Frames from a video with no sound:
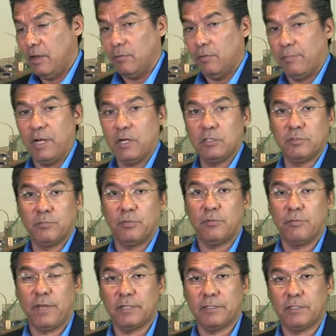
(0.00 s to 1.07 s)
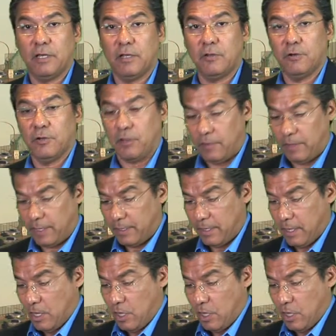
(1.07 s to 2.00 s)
repairs it, put it back together and all that.